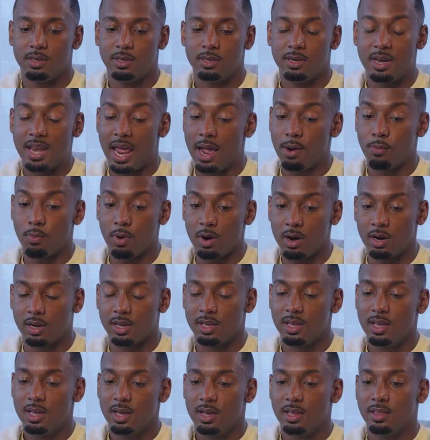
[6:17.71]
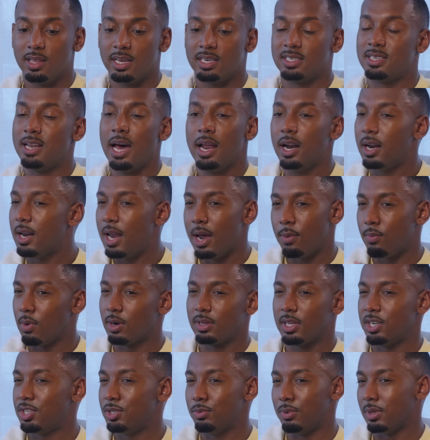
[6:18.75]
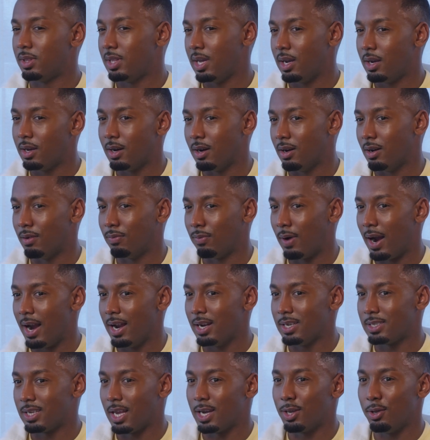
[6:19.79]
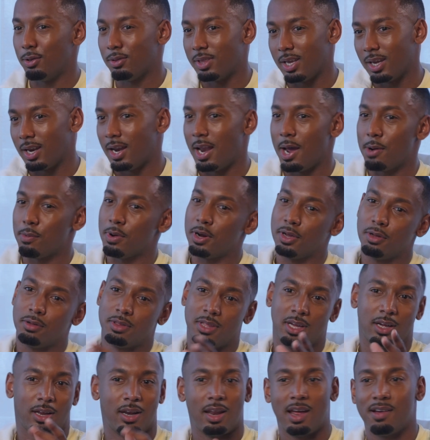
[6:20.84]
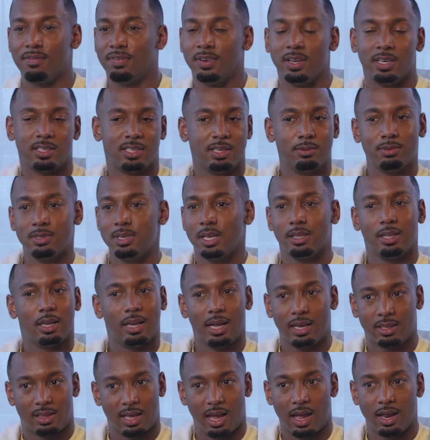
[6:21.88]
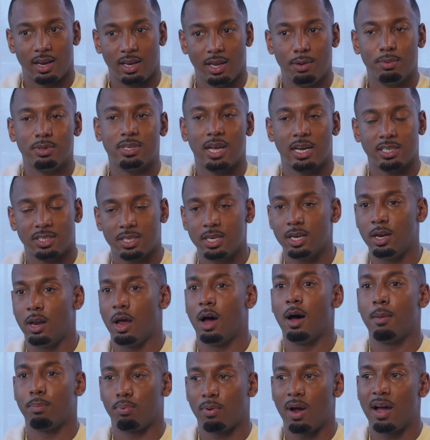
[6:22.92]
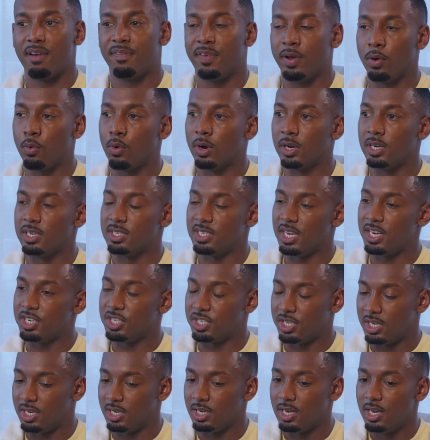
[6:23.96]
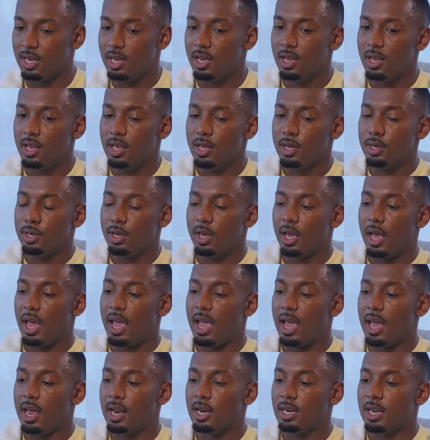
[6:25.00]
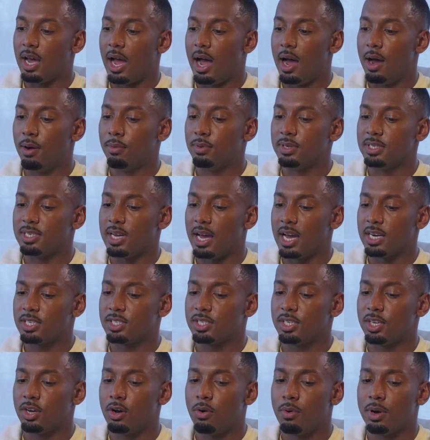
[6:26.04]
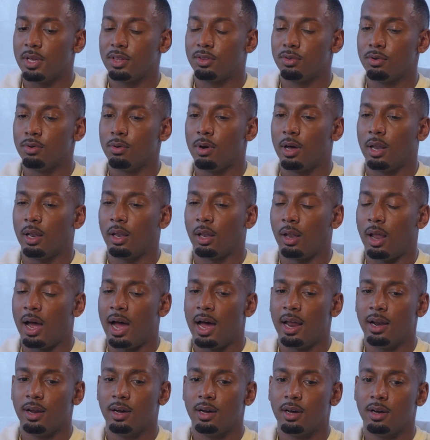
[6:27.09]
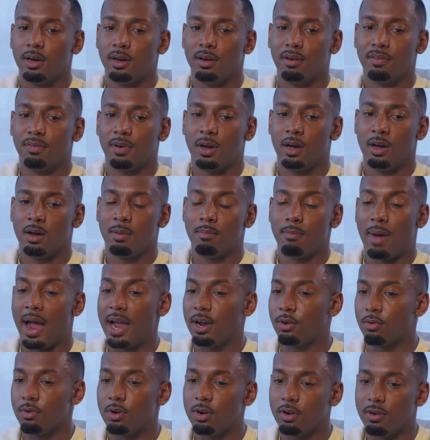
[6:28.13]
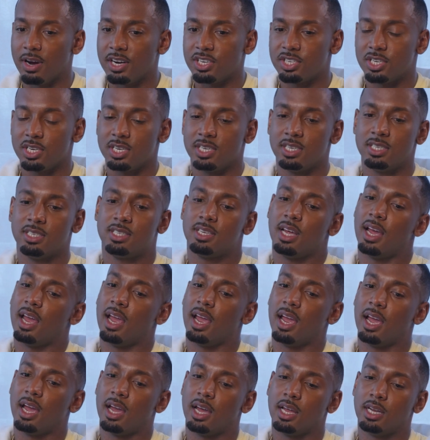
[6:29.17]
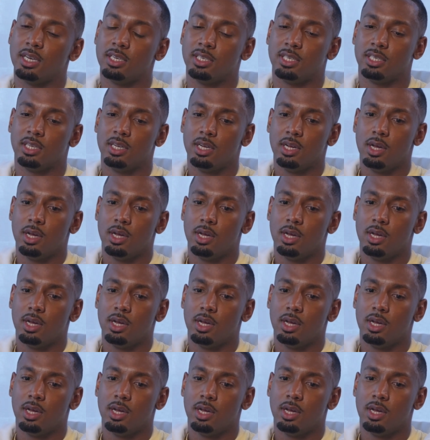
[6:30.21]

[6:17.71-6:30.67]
network that is not a network that you would think of, right? It's like you think of network, you think of Netflix. It was nothing like that. It was actually a nonprofit organization. And I was actually going through a lot of microaggressions and